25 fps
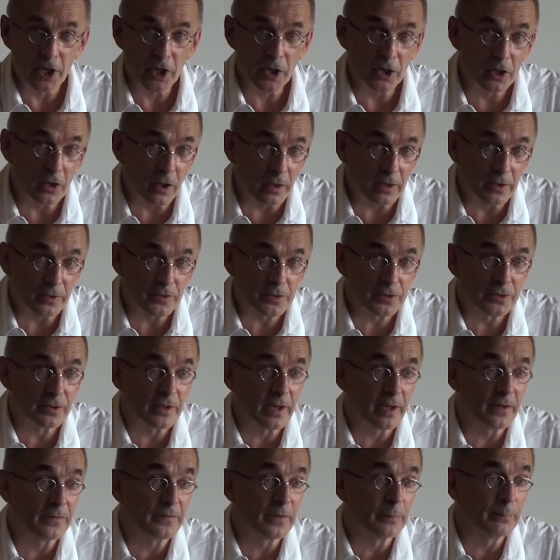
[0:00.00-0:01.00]
knowledge
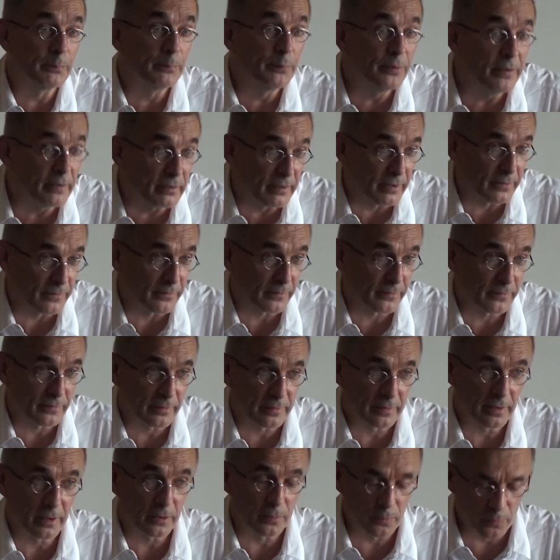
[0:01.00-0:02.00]
as
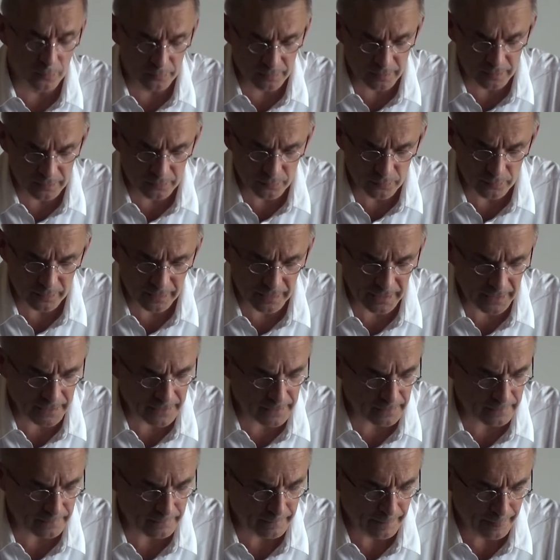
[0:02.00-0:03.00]
appearance, according to
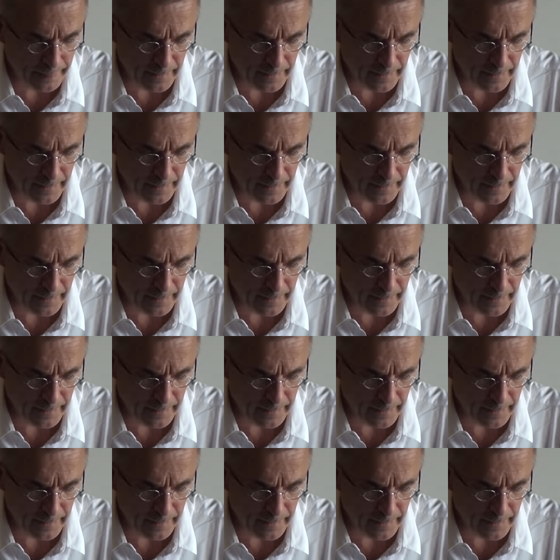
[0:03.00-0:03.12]
Hegel,